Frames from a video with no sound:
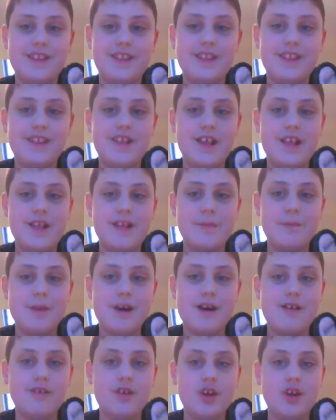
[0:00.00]
This
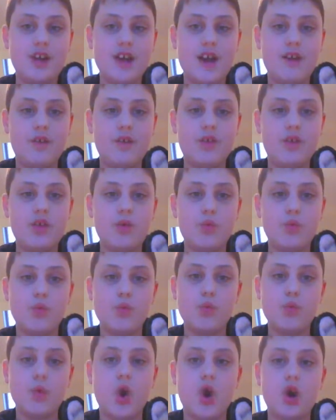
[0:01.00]
Mario character
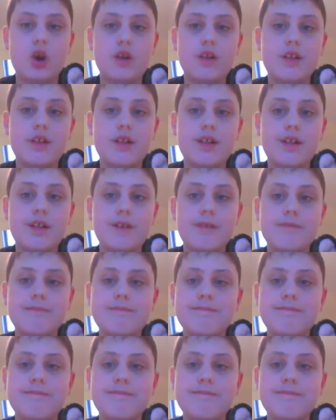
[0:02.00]
rocks.